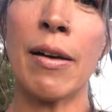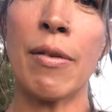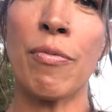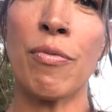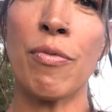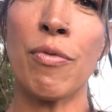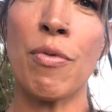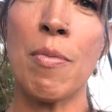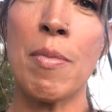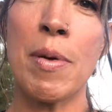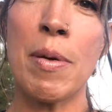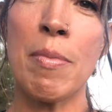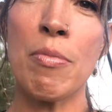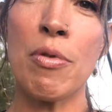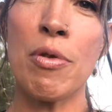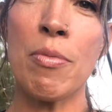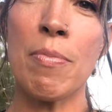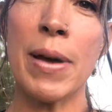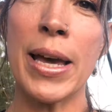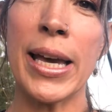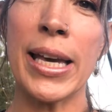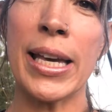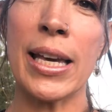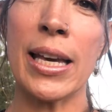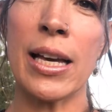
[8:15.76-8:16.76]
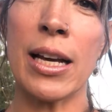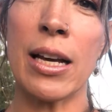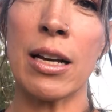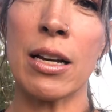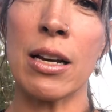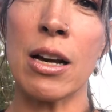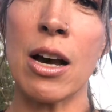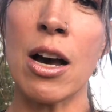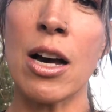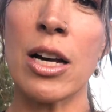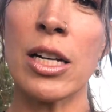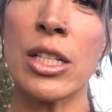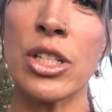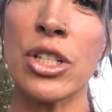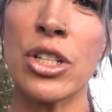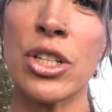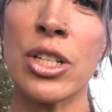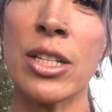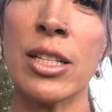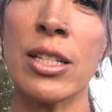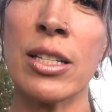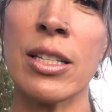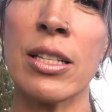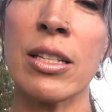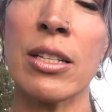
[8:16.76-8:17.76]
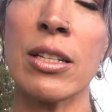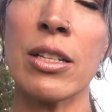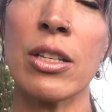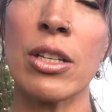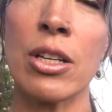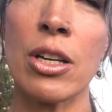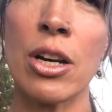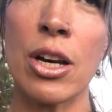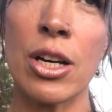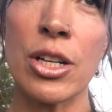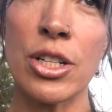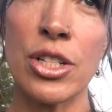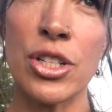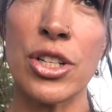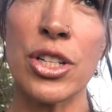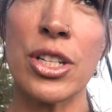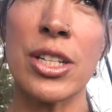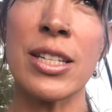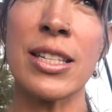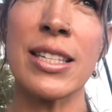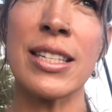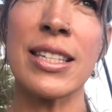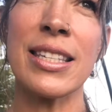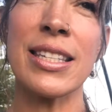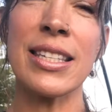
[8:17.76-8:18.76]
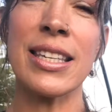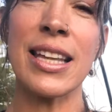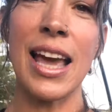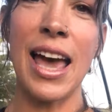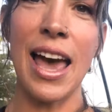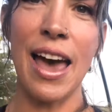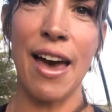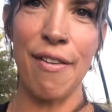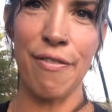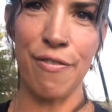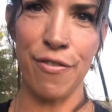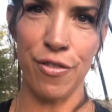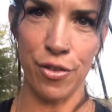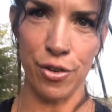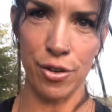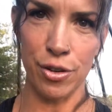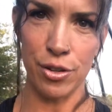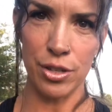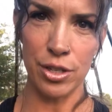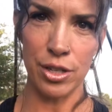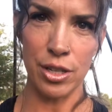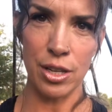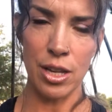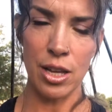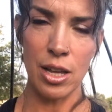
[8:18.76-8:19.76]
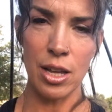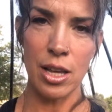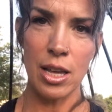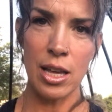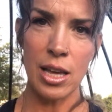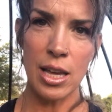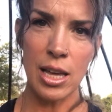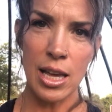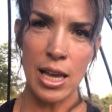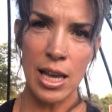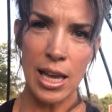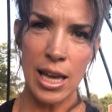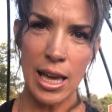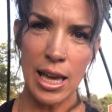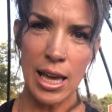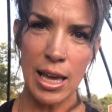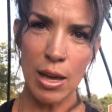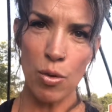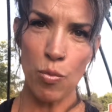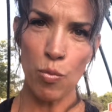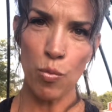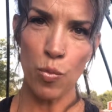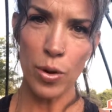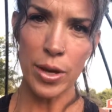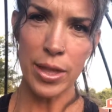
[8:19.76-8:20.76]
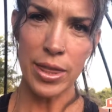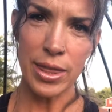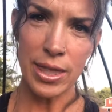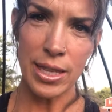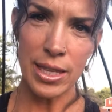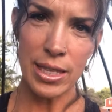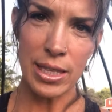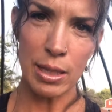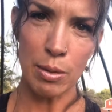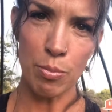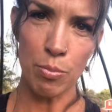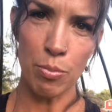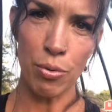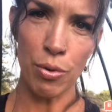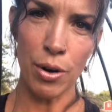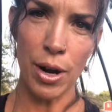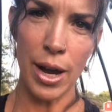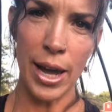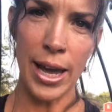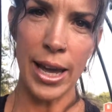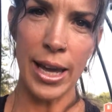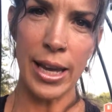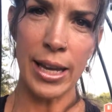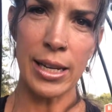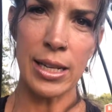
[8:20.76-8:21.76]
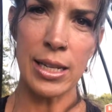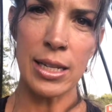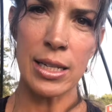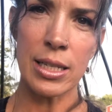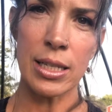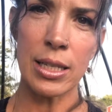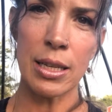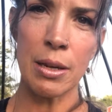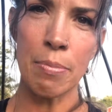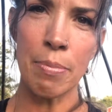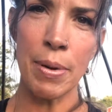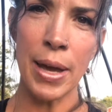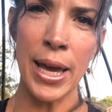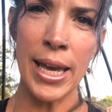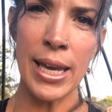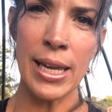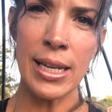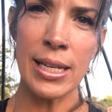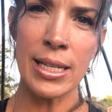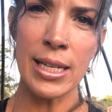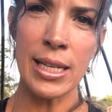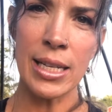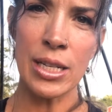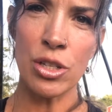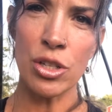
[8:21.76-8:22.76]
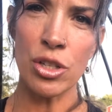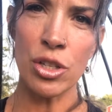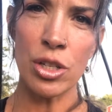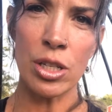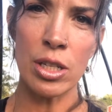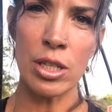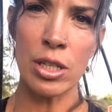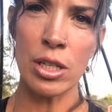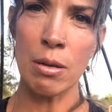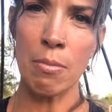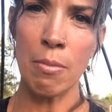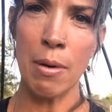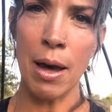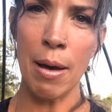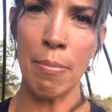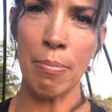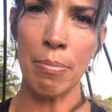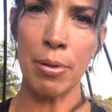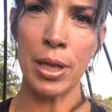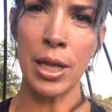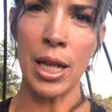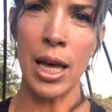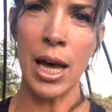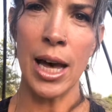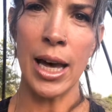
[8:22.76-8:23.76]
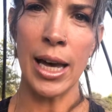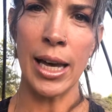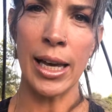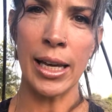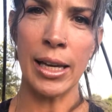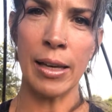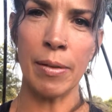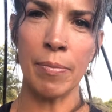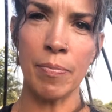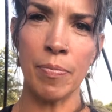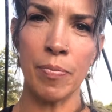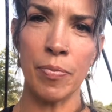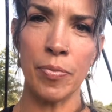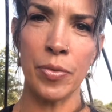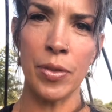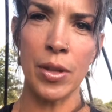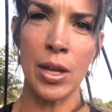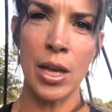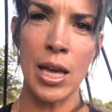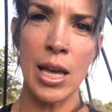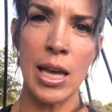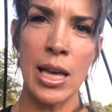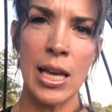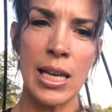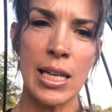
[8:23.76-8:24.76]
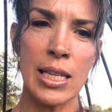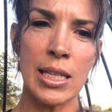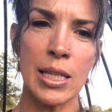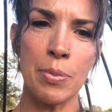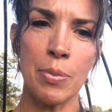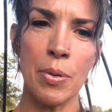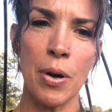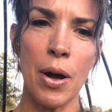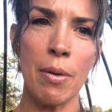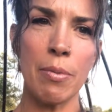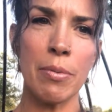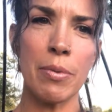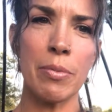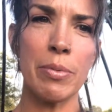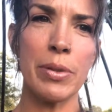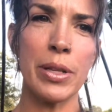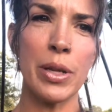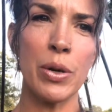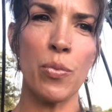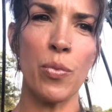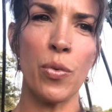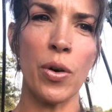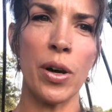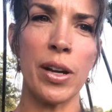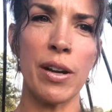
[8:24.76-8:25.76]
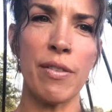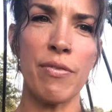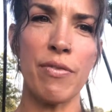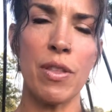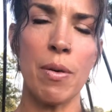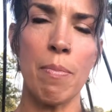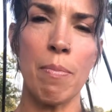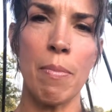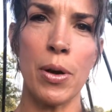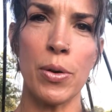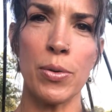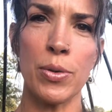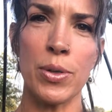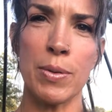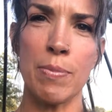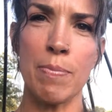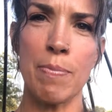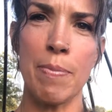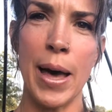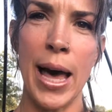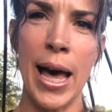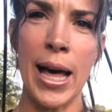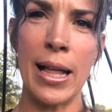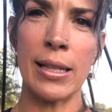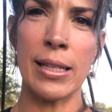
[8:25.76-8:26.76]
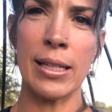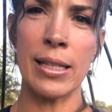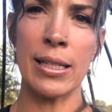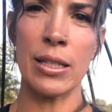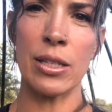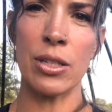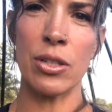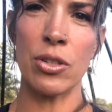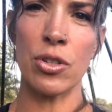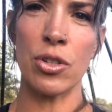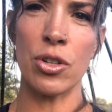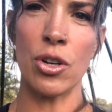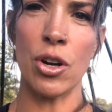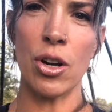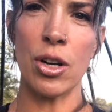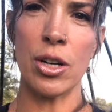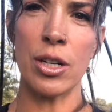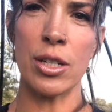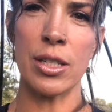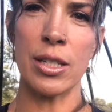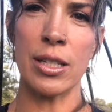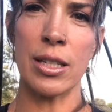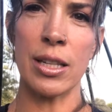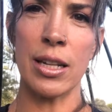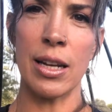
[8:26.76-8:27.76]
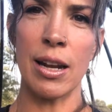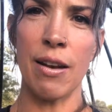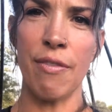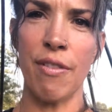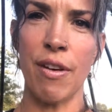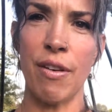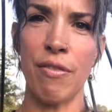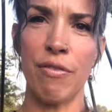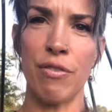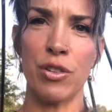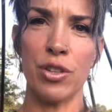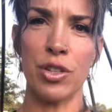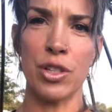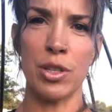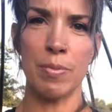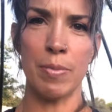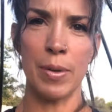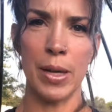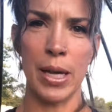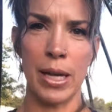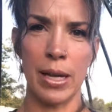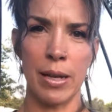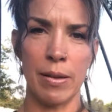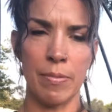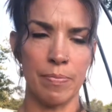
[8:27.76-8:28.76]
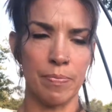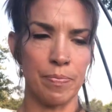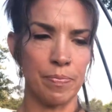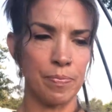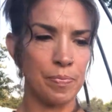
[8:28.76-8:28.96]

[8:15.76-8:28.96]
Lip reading: remember making a conscious effort with this braid to pay attention to my plying. It's probably one of the most balanced yarns that I've ever spun.